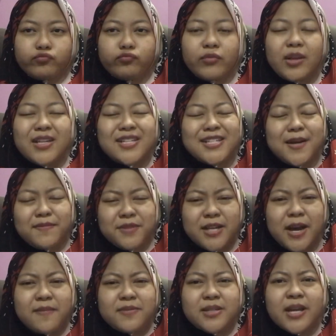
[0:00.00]

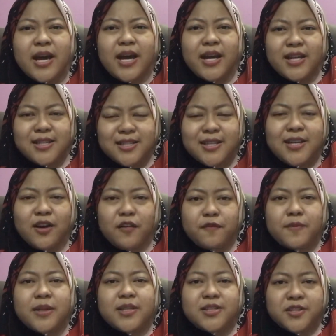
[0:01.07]
Sometimes, instead of
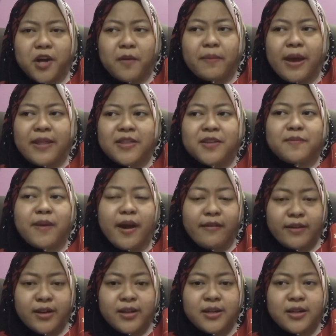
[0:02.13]
being stopped at the barrier,
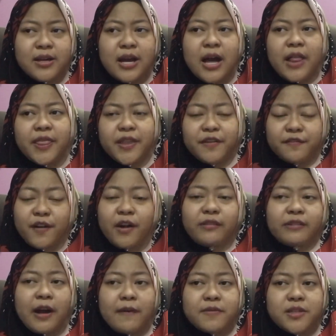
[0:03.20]
the fault
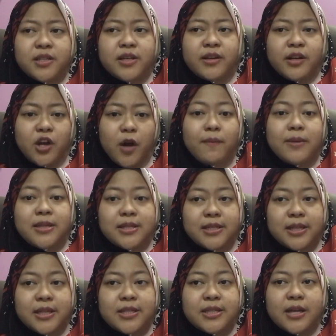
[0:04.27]
rupture
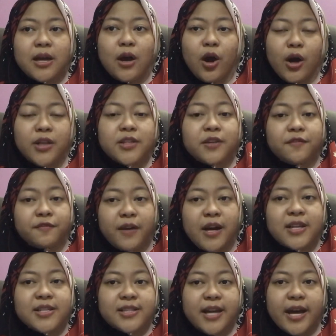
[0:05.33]
recommences on the far
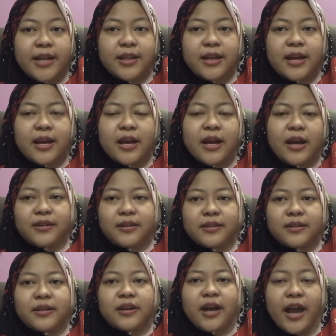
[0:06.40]
side.
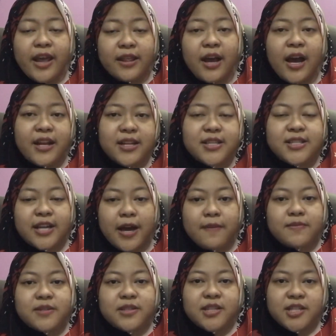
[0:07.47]
At other times,
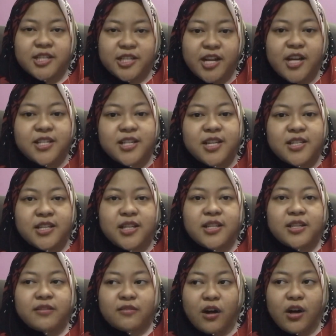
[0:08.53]
the stresses in the
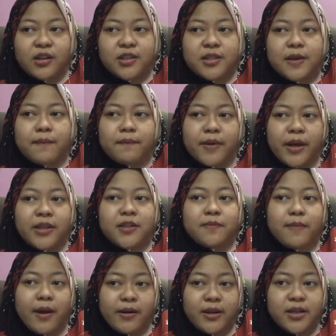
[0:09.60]
rocks break the
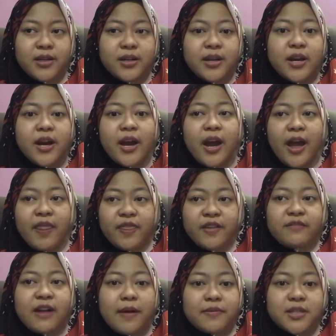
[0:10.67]
barrier and the rupture